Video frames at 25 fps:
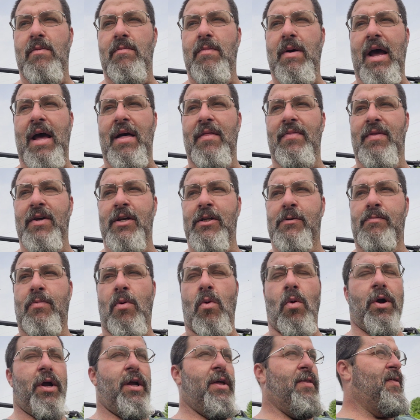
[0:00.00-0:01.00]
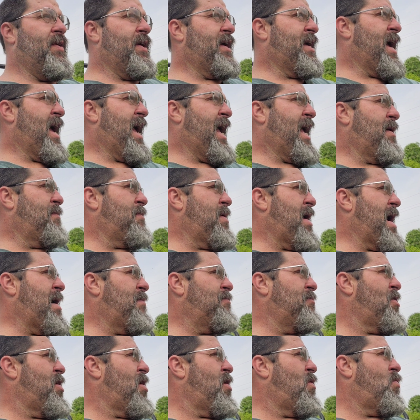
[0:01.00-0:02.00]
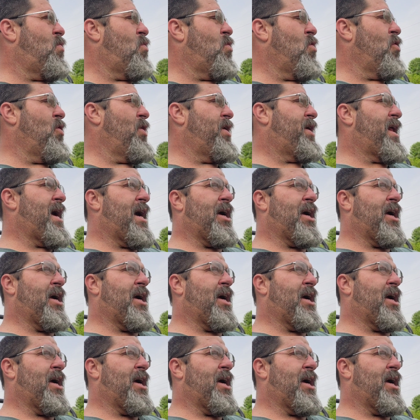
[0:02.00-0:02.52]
At this point in the game, I'm not worried.